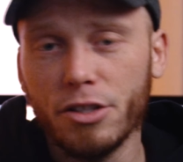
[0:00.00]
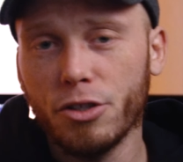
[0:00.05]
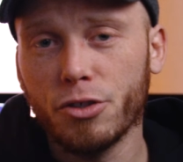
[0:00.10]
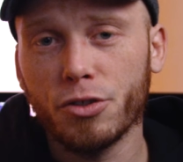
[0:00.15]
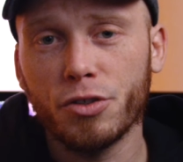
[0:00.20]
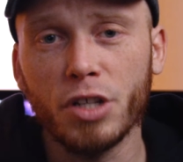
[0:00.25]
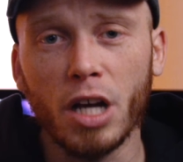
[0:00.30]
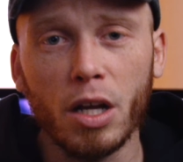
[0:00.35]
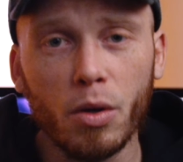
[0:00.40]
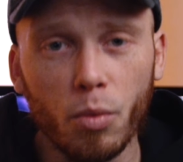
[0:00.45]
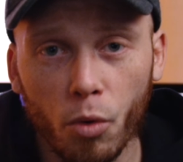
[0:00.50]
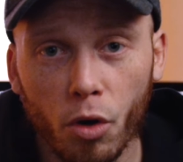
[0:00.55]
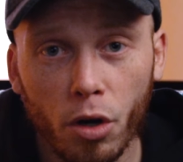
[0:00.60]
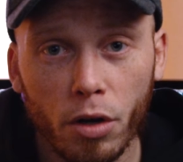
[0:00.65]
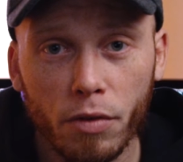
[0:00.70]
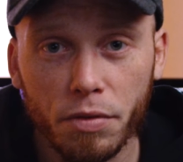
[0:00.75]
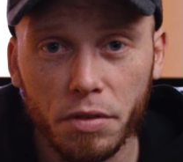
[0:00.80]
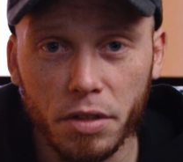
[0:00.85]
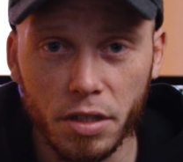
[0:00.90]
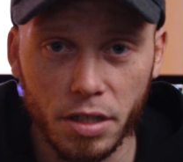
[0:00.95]
you're done
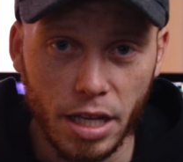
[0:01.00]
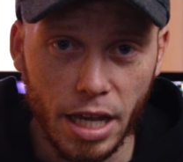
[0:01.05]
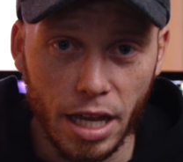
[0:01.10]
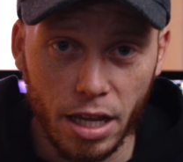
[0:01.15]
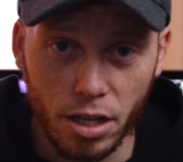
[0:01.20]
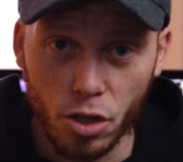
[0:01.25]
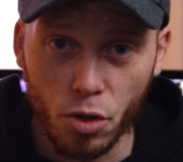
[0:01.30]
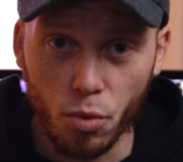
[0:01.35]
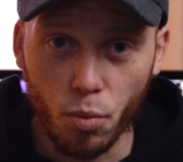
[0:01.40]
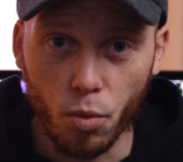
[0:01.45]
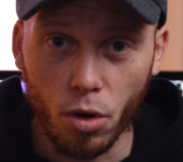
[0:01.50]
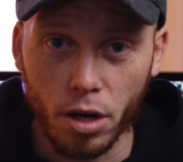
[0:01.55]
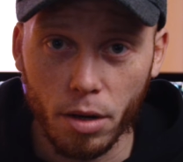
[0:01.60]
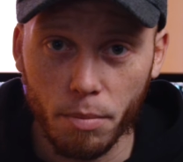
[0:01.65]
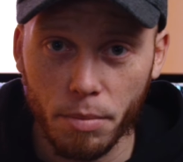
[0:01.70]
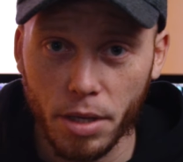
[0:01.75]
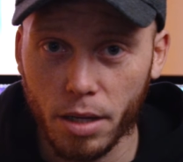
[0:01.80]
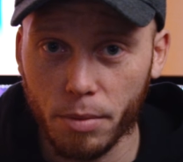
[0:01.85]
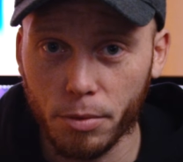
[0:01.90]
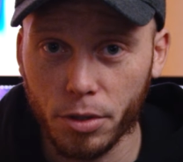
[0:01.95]
work for the day and you want to
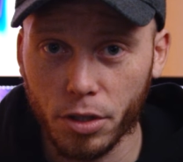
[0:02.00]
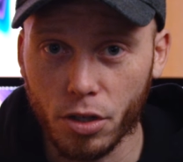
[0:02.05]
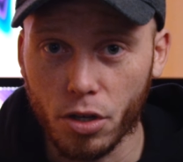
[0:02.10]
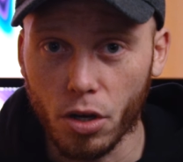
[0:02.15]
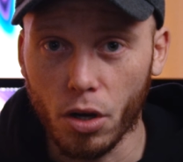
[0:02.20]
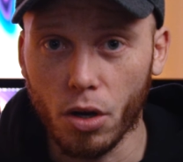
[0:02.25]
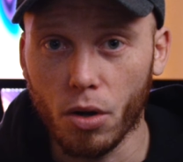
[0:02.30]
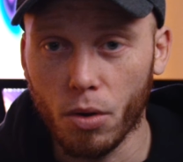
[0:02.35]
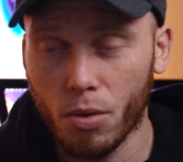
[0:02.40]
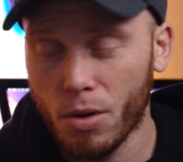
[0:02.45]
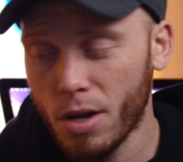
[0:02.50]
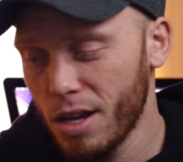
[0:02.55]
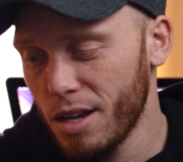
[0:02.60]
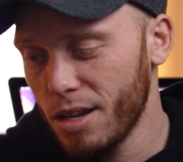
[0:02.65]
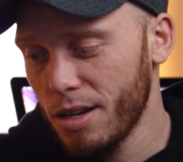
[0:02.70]
be able to go